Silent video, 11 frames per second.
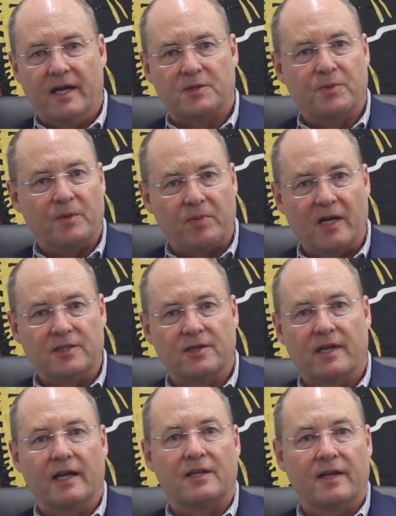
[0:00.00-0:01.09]
It's been a pleasure
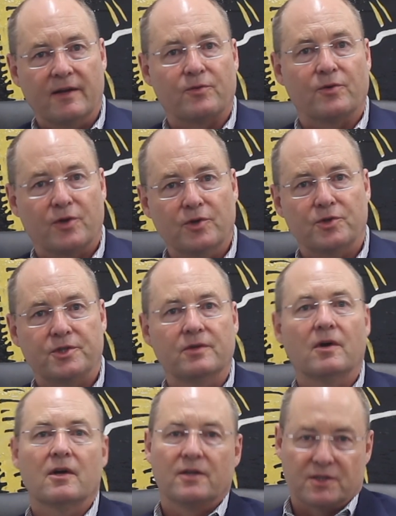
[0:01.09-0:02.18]
to get to introduce
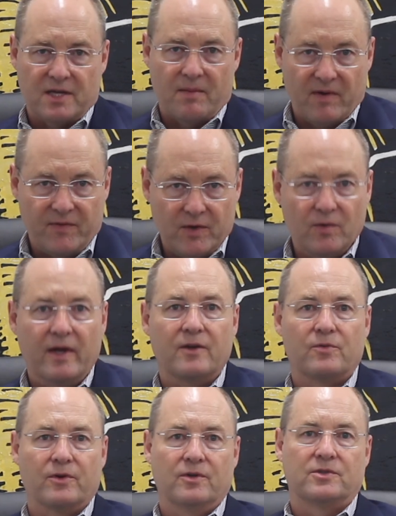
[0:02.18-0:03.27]
you to some of you
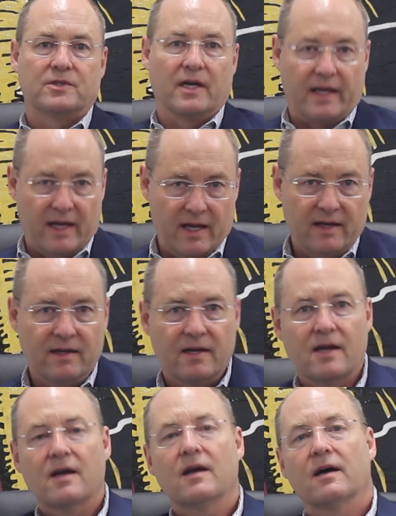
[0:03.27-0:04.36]
introduced again,
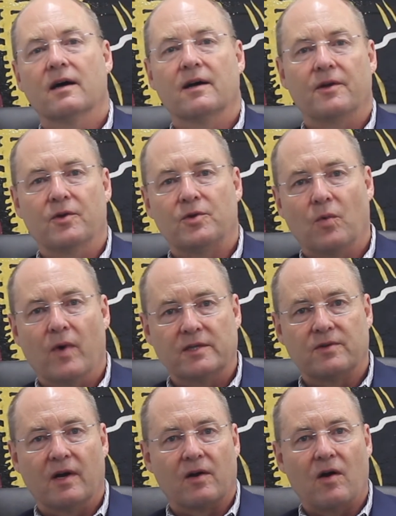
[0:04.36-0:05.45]
you to
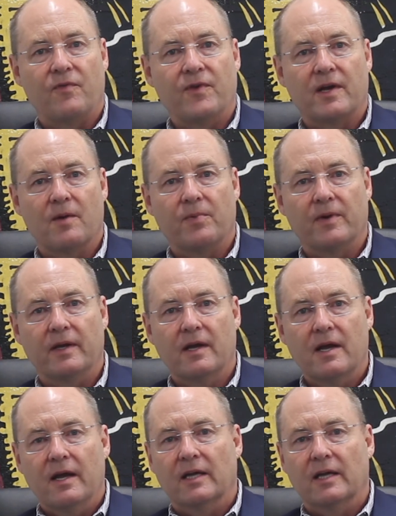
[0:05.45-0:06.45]
Westrock Coffee Company.